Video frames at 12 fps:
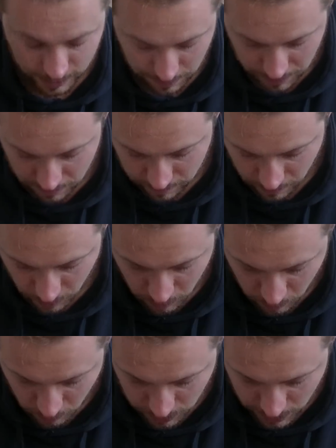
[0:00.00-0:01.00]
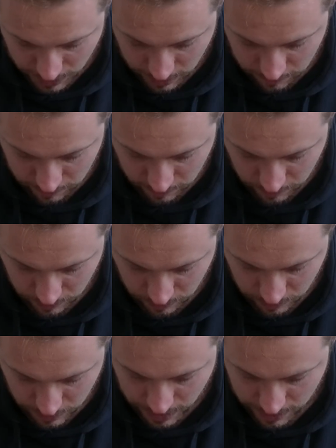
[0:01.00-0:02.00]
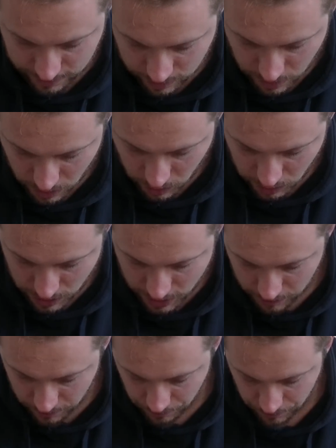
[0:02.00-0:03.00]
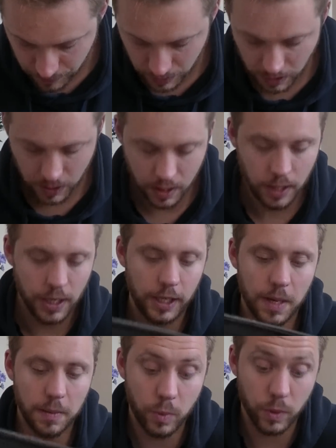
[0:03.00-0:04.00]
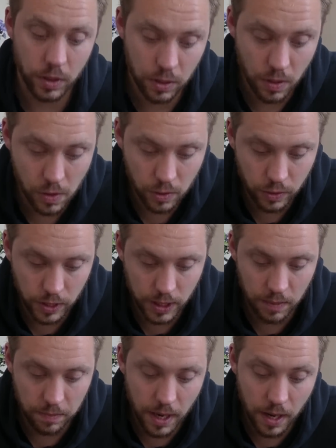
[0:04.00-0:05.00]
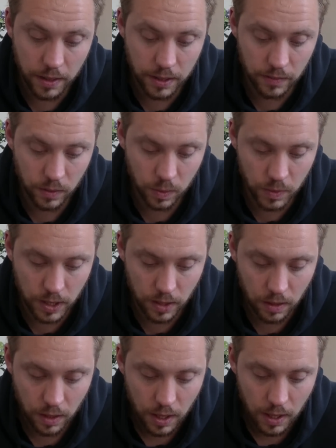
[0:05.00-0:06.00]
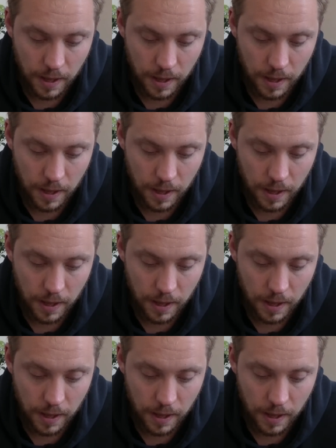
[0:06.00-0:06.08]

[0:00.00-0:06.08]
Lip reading: 6-up invulnerable save, and a searchlight. Comes with the Doctrina imperatives as well.